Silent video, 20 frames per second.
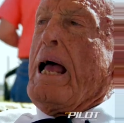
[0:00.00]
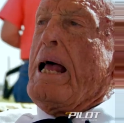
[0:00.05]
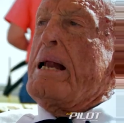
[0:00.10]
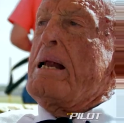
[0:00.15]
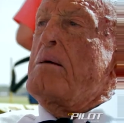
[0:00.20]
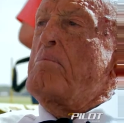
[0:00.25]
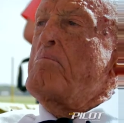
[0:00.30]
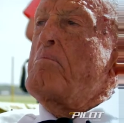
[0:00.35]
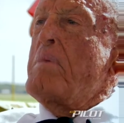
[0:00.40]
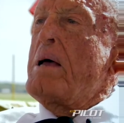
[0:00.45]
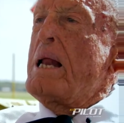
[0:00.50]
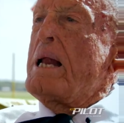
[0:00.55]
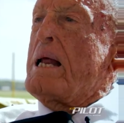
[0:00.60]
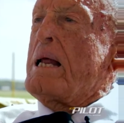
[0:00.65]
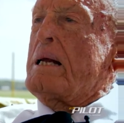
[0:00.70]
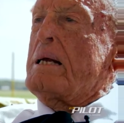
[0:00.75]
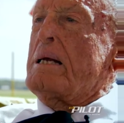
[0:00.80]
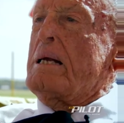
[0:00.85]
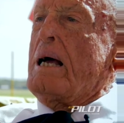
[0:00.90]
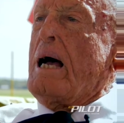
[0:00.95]
And the
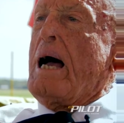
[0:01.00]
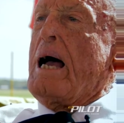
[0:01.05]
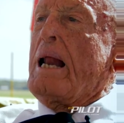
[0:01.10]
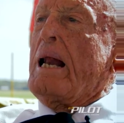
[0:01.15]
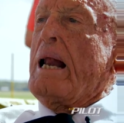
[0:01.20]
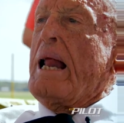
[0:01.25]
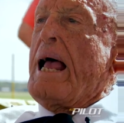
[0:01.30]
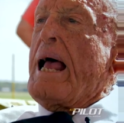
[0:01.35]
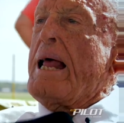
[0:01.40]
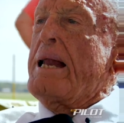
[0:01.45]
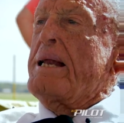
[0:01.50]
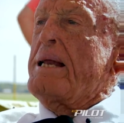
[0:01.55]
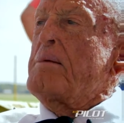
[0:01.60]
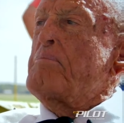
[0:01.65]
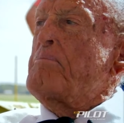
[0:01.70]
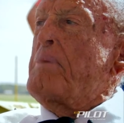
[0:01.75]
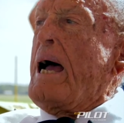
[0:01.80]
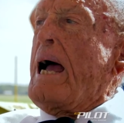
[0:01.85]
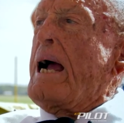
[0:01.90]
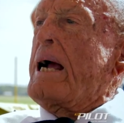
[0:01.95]
minute I
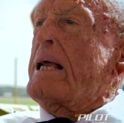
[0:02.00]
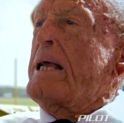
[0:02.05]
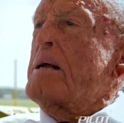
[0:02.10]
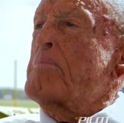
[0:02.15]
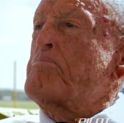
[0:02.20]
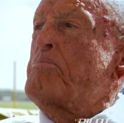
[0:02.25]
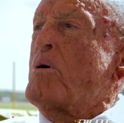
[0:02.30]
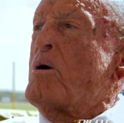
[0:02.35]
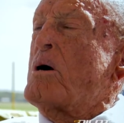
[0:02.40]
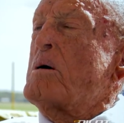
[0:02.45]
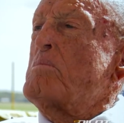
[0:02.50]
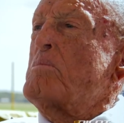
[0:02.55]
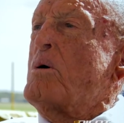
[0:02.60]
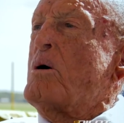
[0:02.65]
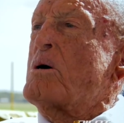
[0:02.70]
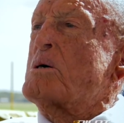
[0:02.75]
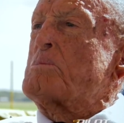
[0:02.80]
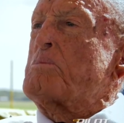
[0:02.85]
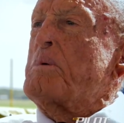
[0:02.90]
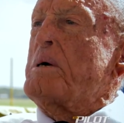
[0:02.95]
landed back at Port
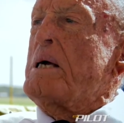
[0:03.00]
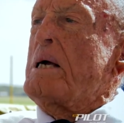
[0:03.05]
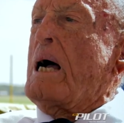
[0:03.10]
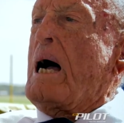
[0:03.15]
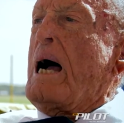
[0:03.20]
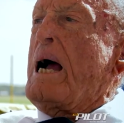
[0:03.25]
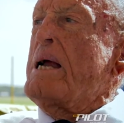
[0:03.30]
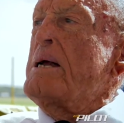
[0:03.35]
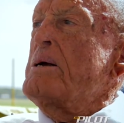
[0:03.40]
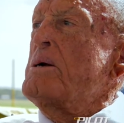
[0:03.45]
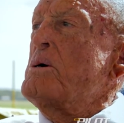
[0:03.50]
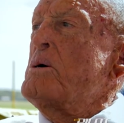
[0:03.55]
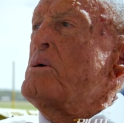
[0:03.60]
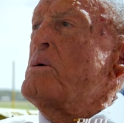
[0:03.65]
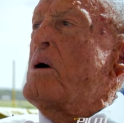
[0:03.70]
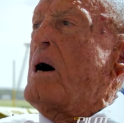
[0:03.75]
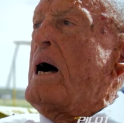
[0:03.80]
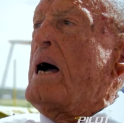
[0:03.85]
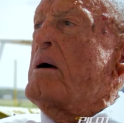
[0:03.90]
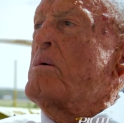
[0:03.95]
Moresby, I
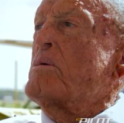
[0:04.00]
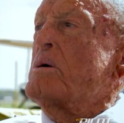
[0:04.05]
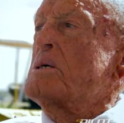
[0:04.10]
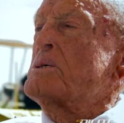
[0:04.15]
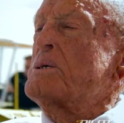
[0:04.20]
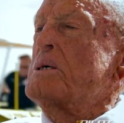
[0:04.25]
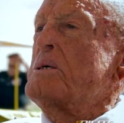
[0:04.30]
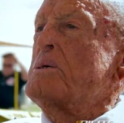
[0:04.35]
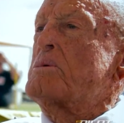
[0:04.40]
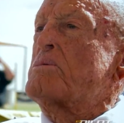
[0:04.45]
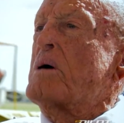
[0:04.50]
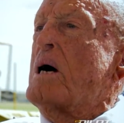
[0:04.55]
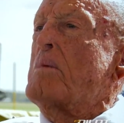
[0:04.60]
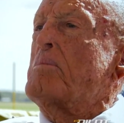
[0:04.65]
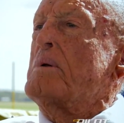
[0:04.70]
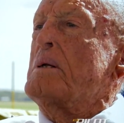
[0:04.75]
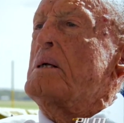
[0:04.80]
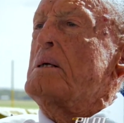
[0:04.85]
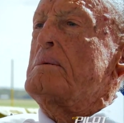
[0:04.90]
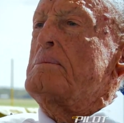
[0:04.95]
knew I was in
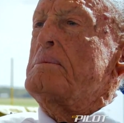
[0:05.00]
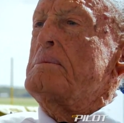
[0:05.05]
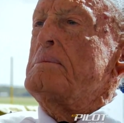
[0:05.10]
trouble.